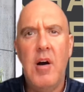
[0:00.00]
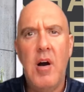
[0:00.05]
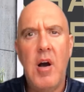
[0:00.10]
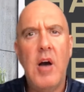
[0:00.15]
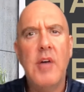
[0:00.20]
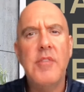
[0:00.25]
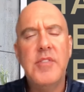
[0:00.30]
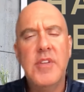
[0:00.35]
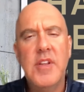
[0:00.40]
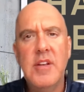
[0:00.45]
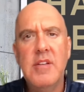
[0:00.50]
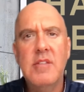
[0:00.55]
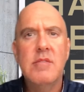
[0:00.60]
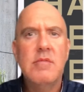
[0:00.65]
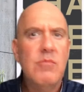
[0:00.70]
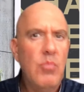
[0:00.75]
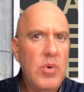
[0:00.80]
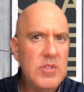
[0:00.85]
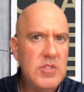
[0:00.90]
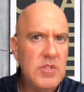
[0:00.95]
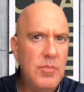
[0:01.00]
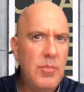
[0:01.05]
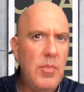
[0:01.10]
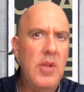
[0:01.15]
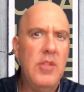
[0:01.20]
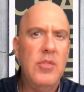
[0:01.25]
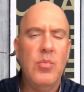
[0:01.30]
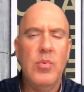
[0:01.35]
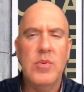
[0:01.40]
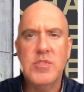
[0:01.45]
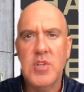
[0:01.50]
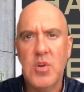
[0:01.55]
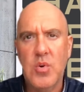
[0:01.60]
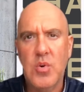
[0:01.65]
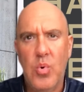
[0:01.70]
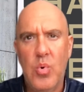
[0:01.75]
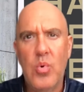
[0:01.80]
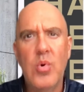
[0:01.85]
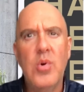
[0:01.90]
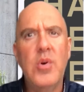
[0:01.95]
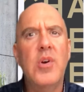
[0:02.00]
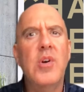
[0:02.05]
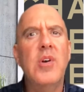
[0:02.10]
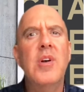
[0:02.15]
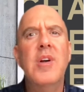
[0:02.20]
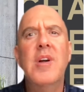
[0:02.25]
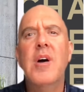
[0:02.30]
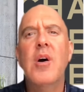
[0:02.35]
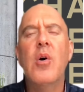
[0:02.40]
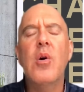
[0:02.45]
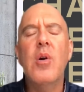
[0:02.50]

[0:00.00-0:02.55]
often, once a month, once a quarter,